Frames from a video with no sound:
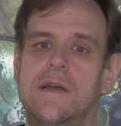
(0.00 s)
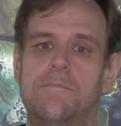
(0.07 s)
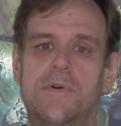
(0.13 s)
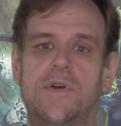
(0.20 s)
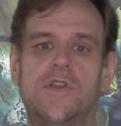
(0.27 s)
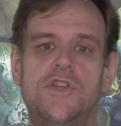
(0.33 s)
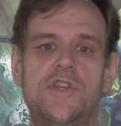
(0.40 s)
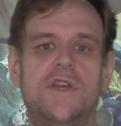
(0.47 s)

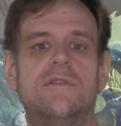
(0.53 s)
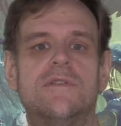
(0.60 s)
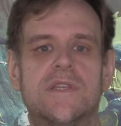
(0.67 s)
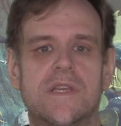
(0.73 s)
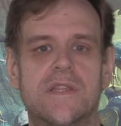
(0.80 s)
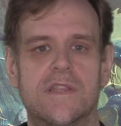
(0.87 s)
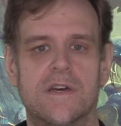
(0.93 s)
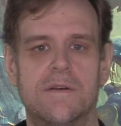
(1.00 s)
But
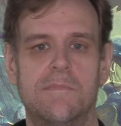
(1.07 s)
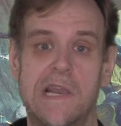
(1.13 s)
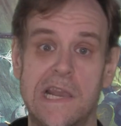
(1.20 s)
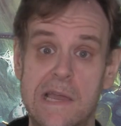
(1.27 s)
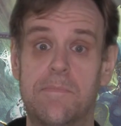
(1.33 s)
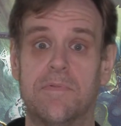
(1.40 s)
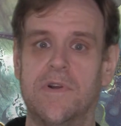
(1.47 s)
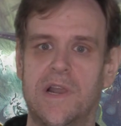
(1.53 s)
using them
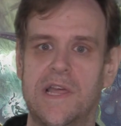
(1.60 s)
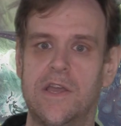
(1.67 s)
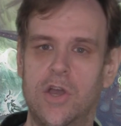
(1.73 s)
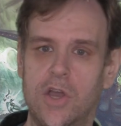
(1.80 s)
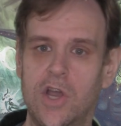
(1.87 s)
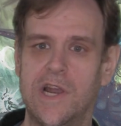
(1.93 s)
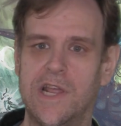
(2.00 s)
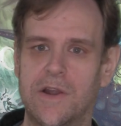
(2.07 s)
liberally
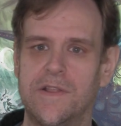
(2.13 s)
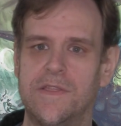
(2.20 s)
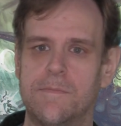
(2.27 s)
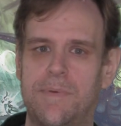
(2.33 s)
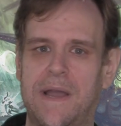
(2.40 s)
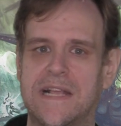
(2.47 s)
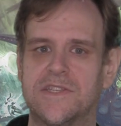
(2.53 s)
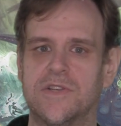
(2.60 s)
early on in the
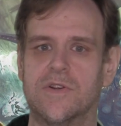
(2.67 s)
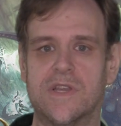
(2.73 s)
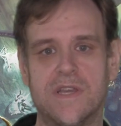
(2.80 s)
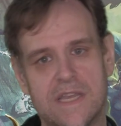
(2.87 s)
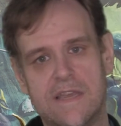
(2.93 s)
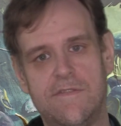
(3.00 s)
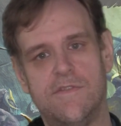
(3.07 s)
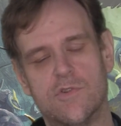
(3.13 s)
battle
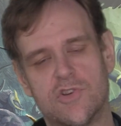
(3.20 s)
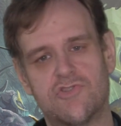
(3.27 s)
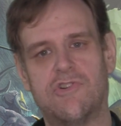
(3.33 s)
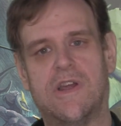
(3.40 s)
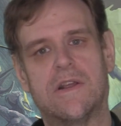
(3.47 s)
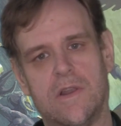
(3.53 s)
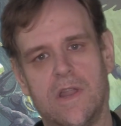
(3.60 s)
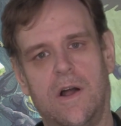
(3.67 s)
can give you a
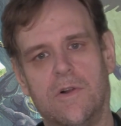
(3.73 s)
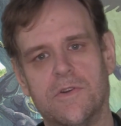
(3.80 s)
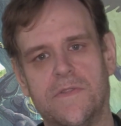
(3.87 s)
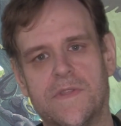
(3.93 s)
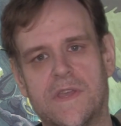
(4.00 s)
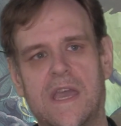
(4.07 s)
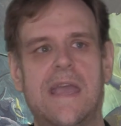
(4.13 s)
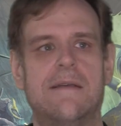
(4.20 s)
stranglehold
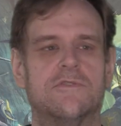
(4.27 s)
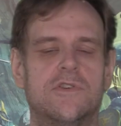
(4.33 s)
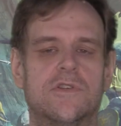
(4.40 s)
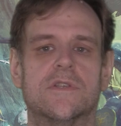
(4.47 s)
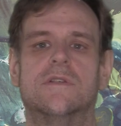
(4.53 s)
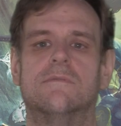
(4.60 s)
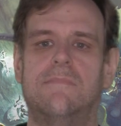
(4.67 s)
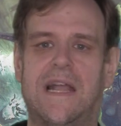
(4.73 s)
in the game. So it
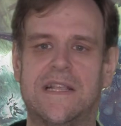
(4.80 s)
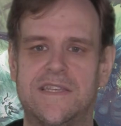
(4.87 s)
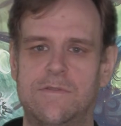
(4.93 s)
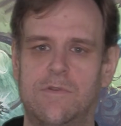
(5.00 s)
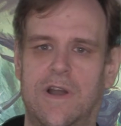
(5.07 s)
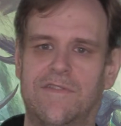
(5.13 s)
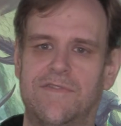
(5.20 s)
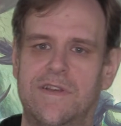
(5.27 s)
doesn't matter,
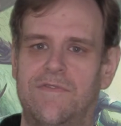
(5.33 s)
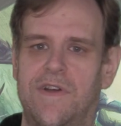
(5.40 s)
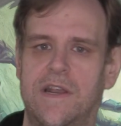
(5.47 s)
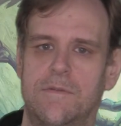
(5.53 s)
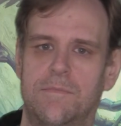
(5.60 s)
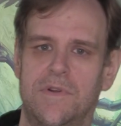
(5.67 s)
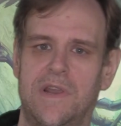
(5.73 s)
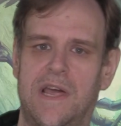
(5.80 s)
you won't have it
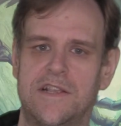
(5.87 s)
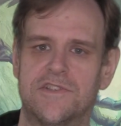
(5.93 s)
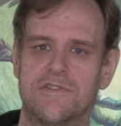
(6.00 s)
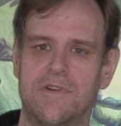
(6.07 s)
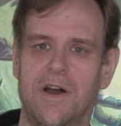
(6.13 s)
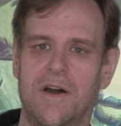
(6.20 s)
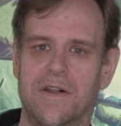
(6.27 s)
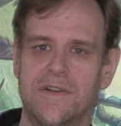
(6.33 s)
available
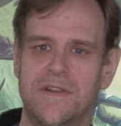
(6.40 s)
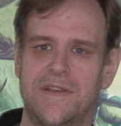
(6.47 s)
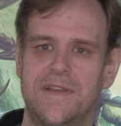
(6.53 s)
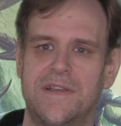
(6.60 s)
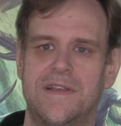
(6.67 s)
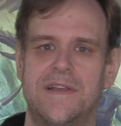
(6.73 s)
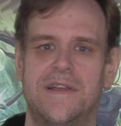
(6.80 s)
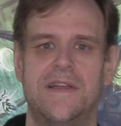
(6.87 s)
later on.
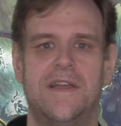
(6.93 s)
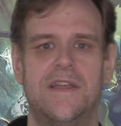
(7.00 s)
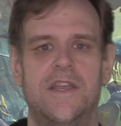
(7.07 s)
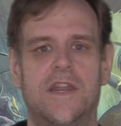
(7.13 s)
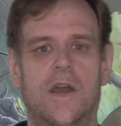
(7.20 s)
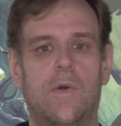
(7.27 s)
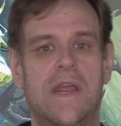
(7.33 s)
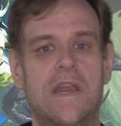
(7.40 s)

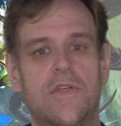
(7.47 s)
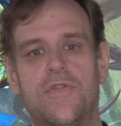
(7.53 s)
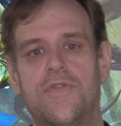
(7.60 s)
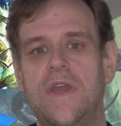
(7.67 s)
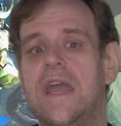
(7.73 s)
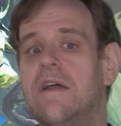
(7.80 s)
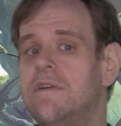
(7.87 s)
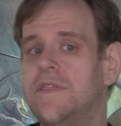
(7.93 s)
You know, in
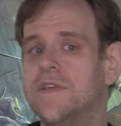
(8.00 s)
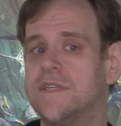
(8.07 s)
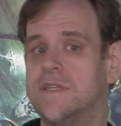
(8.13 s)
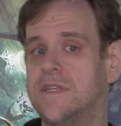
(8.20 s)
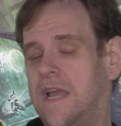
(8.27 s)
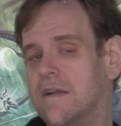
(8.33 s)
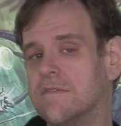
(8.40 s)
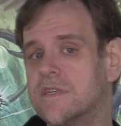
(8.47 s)
theory, there's a
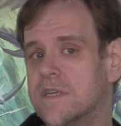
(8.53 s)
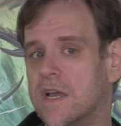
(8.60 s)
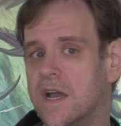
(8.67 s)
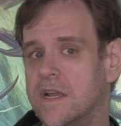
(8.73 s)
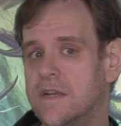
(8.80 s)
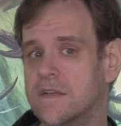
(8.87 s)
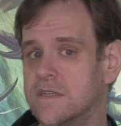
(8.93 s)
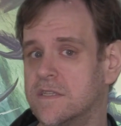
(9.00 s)

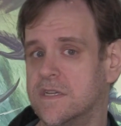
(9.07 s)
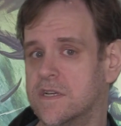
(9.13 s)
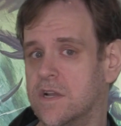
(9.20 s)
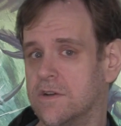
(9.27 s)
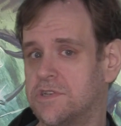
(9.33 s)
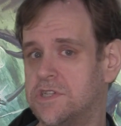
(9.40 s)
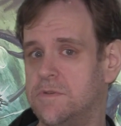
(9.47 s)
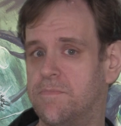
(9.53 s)
downside because it
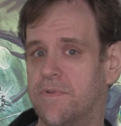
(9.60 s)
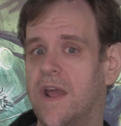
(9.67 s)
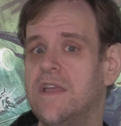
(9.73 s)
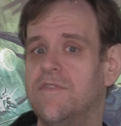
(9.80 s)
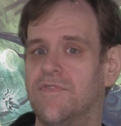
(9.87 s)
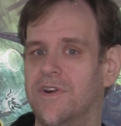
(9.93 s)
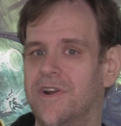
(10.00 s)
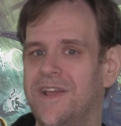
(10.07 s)
costs you
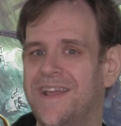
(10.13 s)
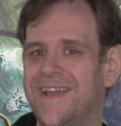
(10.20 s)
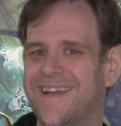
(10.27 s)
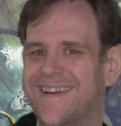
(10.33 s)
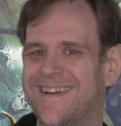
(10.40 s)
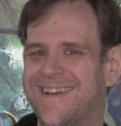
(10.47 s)
bravery.